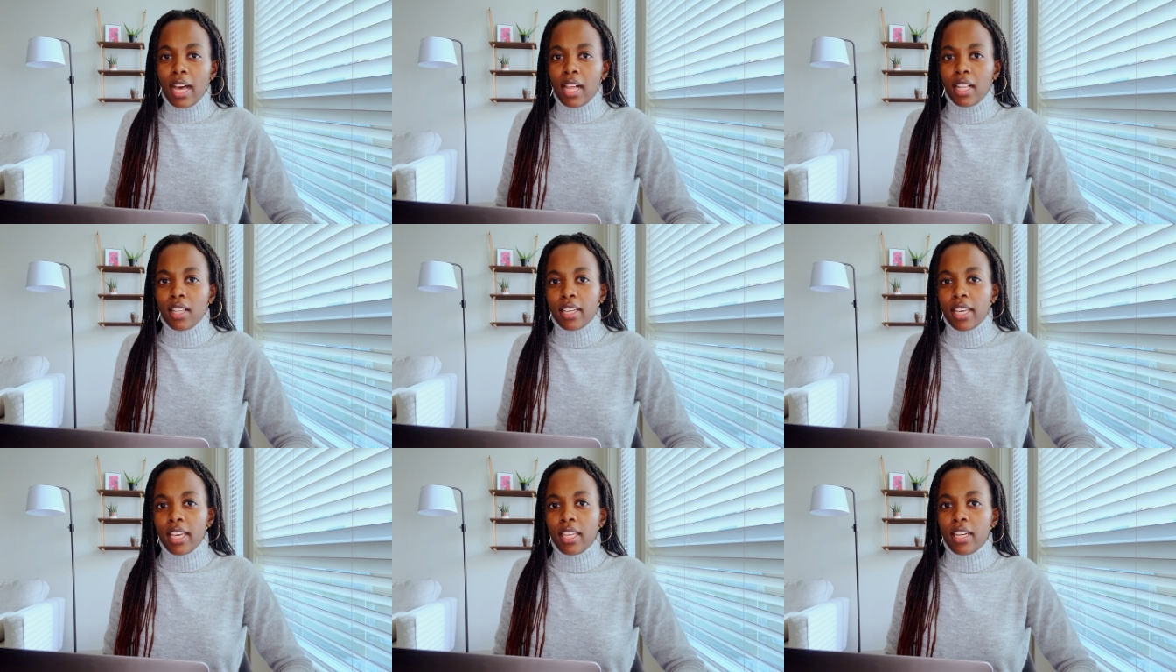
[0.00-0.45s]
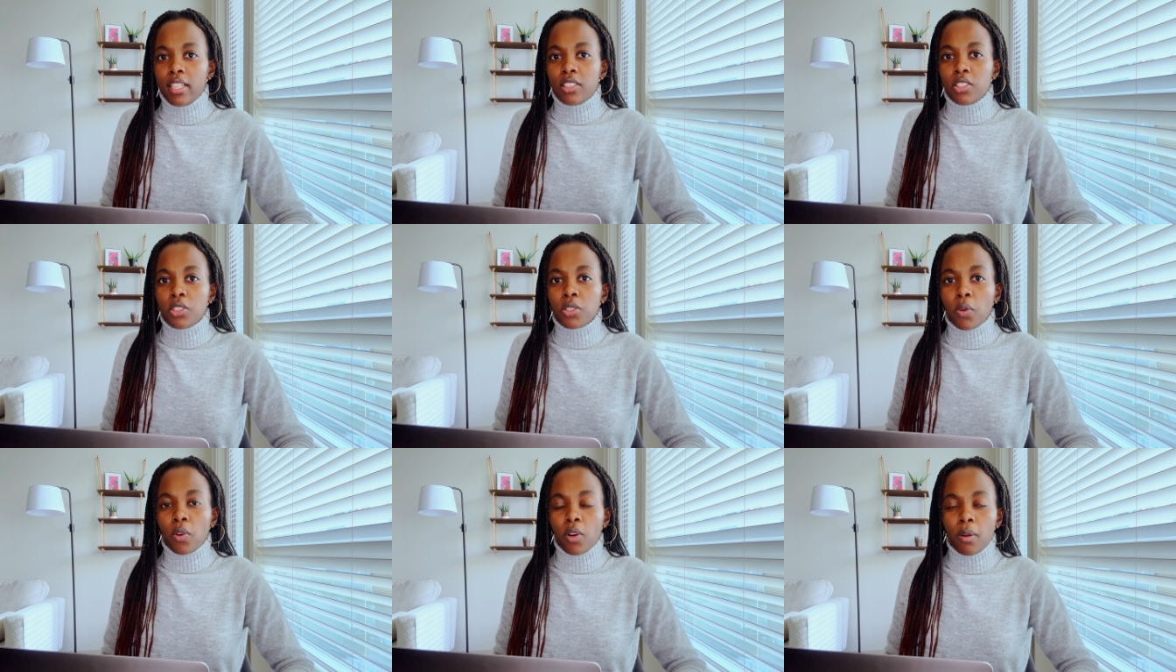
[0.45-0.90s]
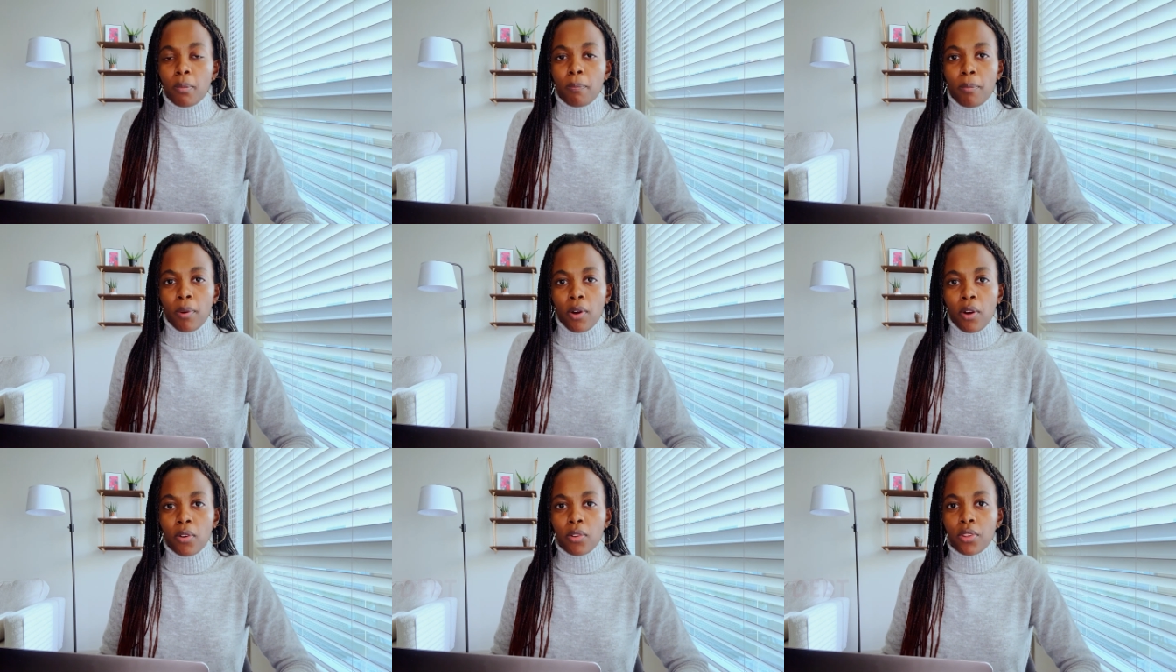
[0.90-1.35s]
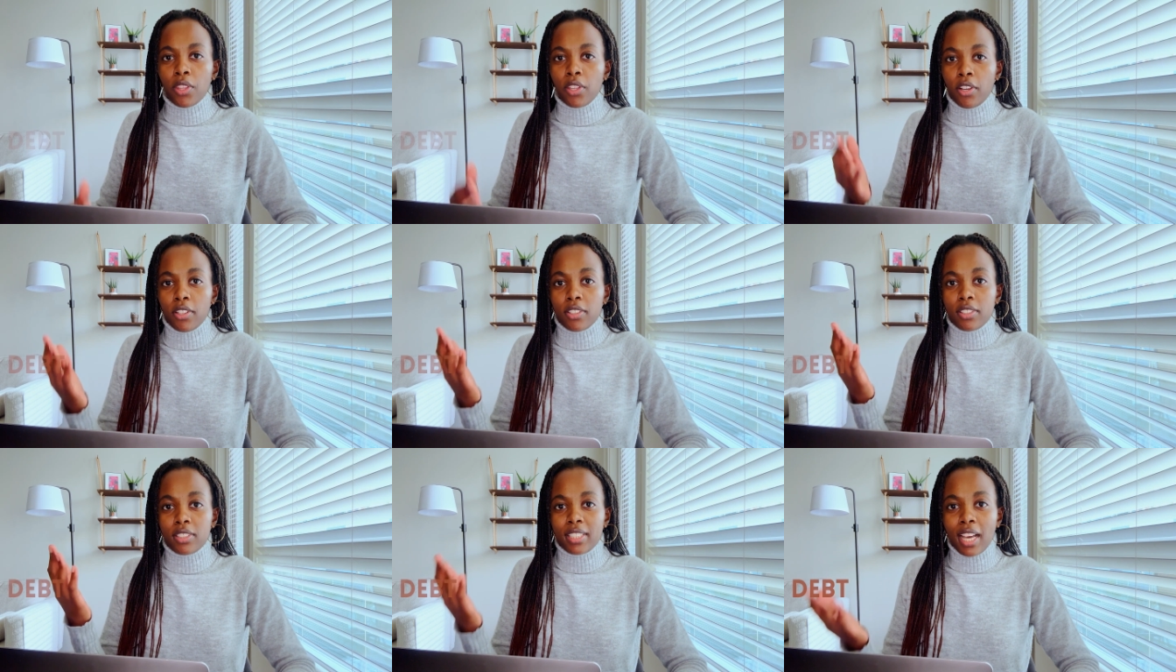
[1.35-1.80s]
allocated toward both
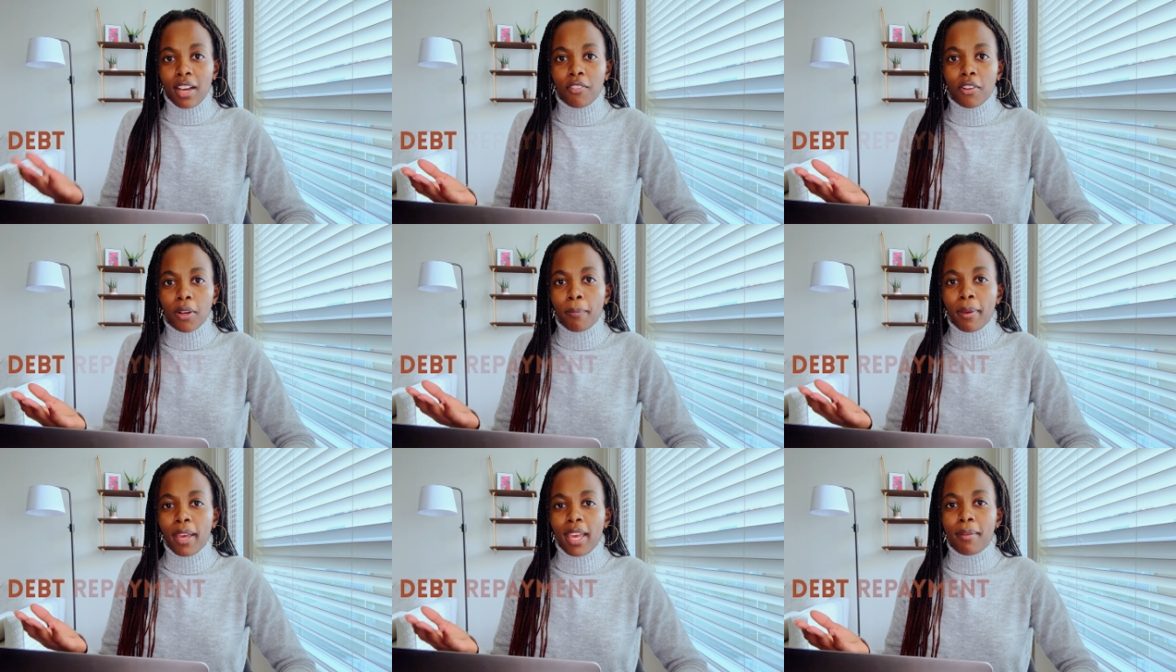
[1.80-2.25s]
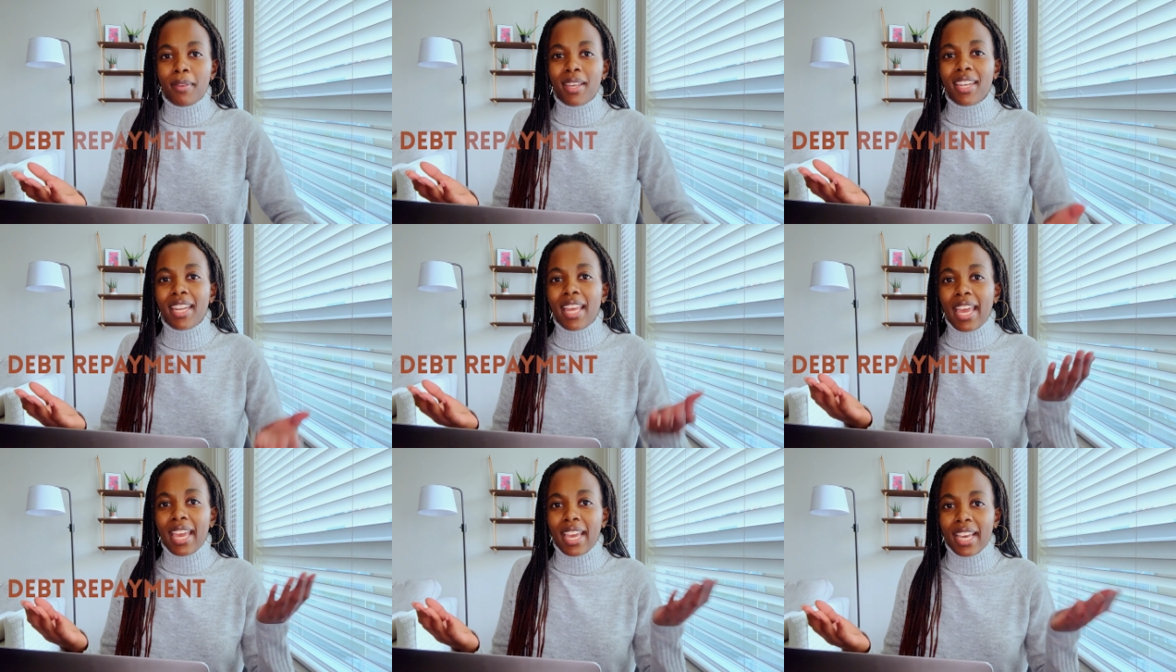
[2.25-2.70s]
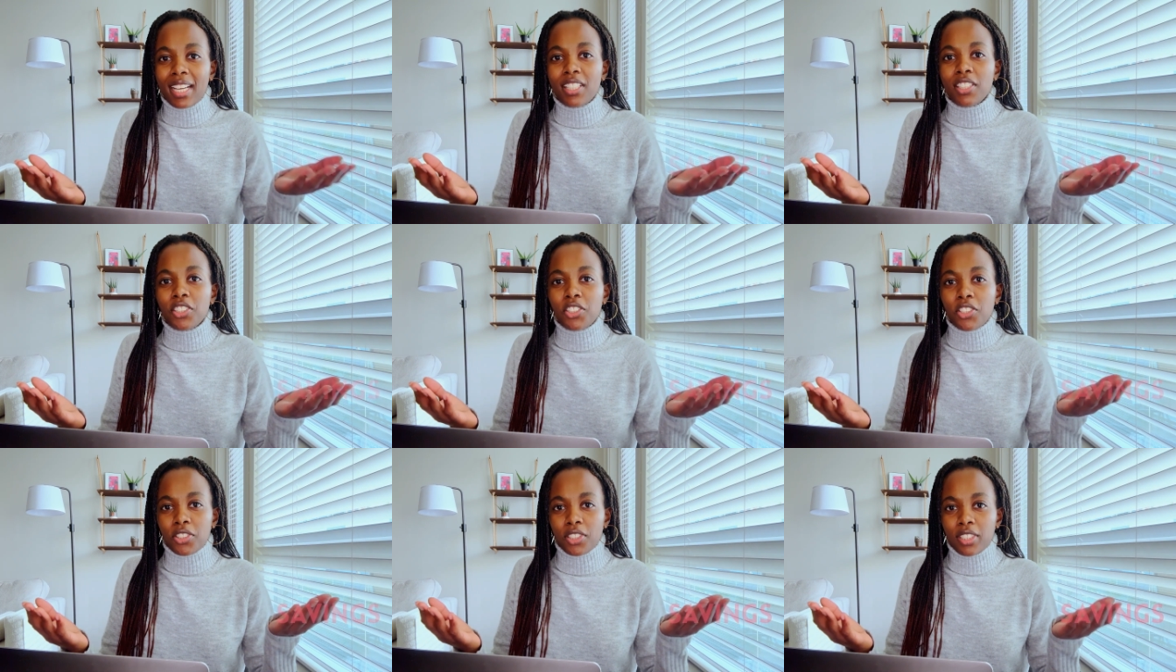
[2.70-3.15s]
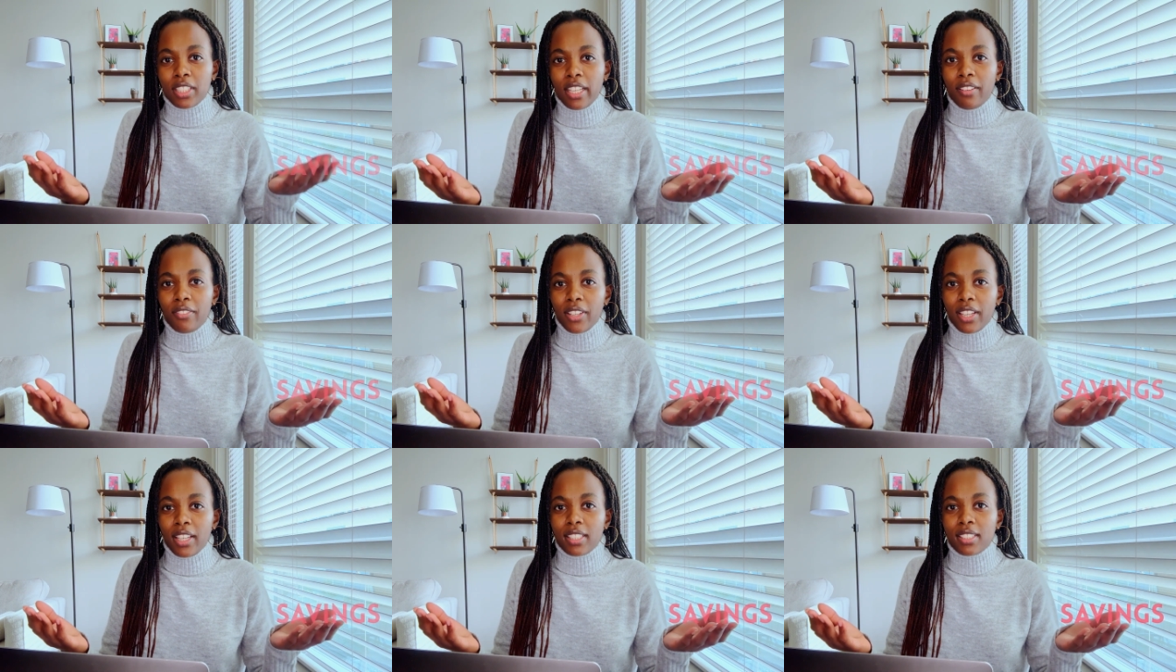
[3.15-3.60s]
your debt repayment and your
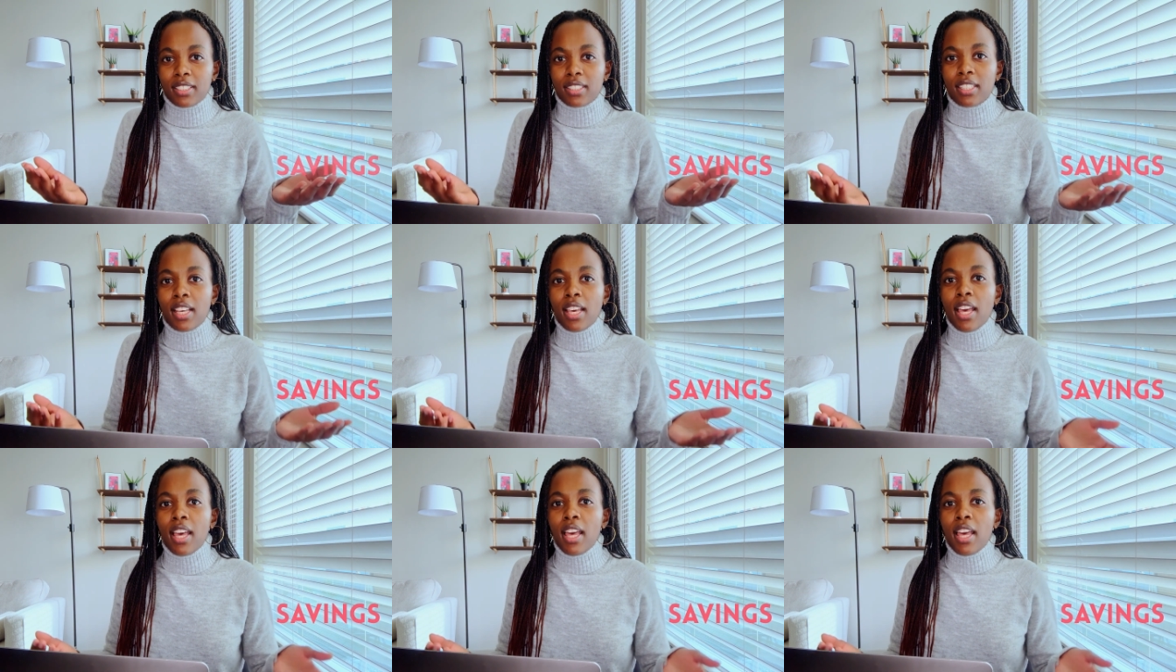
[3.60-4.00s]
savings.